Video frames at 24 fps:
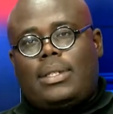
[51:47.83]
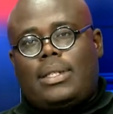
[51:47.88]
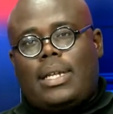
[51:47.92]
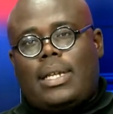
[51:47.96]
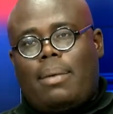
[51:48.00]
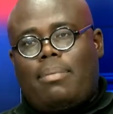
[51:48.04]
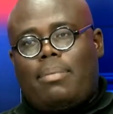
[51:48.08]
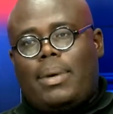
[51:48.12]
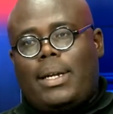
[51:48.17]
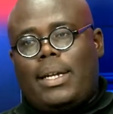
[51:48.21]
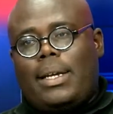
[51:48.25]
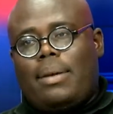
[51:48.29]

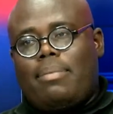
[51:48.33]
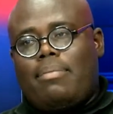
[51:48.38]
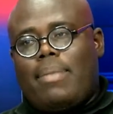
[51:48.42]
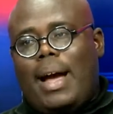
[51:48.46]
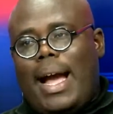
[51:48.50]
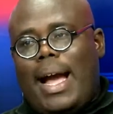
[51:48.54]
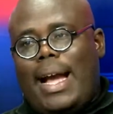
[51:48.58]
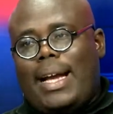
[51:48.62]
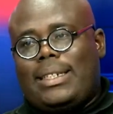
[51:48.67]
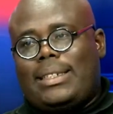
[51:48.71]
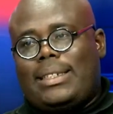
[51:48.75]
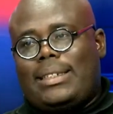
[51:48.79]
Somebody
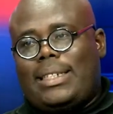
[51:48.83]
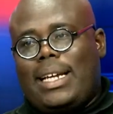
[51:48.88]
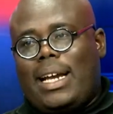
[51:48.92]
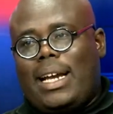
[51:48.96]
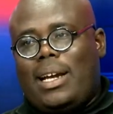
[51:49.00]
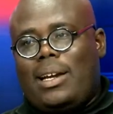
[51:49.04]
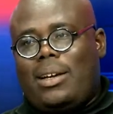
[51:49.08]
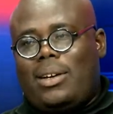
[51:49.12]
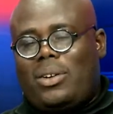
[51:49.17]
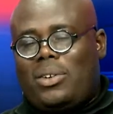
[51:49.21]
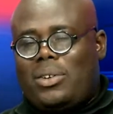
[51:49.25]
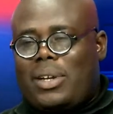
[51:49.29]
might
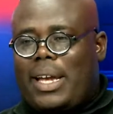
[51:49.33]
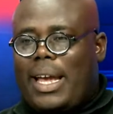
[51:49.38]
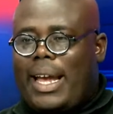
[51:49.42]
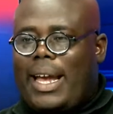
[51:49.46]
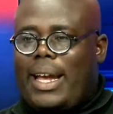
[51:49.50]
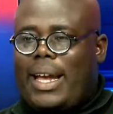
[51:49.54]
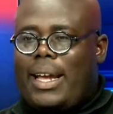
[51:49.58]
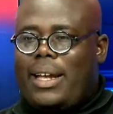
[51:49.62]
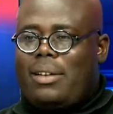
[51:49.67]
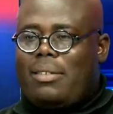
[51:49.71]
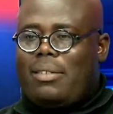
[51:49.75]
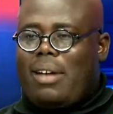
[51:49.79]
say,
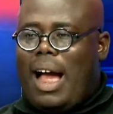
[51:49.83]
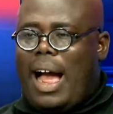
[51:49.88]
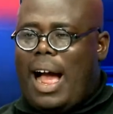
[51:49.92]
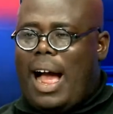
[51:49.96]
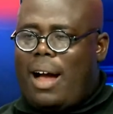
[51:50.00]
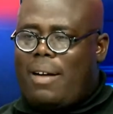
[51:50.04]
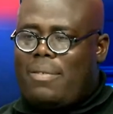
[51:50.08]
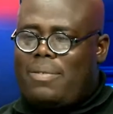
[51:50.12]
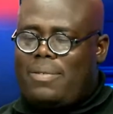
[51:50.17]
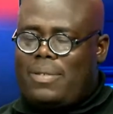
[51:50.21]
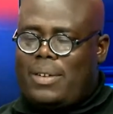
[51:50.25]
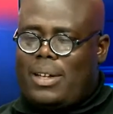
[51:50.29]
okay, I
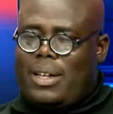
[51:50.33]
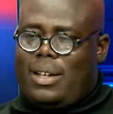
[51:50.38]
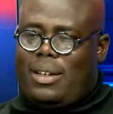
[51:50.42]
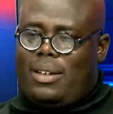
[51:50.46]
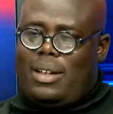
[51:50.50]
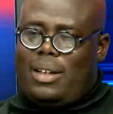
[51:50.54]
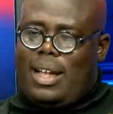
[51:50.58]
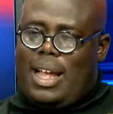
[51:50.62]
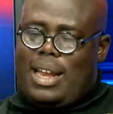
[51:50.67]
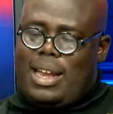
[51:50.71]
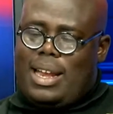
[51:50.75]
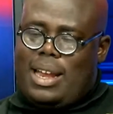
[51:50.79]
have
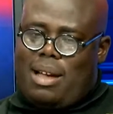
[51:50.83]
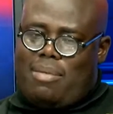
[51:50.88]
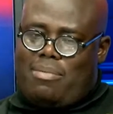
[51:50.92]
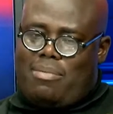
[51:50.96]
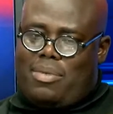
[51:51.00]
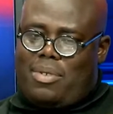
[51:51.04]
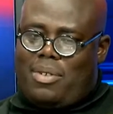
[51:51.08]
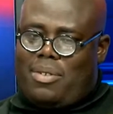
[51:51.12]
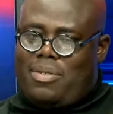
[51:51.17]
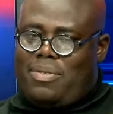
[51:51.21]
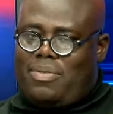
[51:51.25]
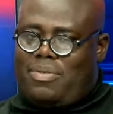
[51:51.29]
a
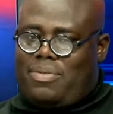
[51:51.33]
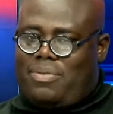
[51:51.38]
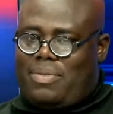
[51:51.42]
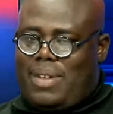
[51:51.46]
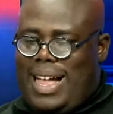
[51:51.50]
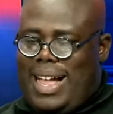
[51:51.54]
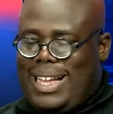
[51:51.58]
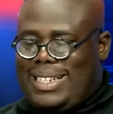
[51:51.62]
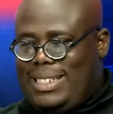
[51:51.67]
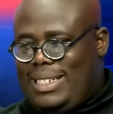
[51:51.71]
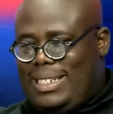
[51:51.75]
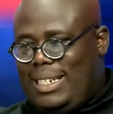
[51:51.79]
number of
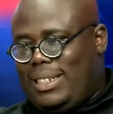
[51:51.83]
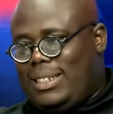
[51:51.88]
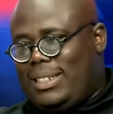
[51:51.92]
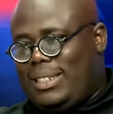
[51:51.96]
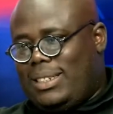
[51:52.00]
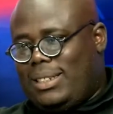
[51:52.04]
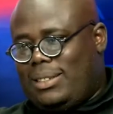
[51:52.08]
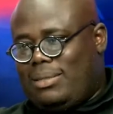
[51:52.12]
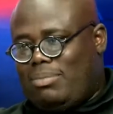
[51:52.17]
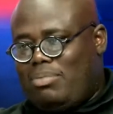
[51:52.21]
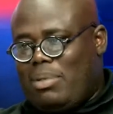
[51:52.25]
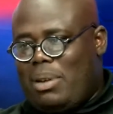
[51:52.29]

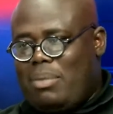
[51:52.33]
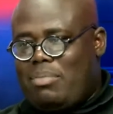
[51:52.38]
assets.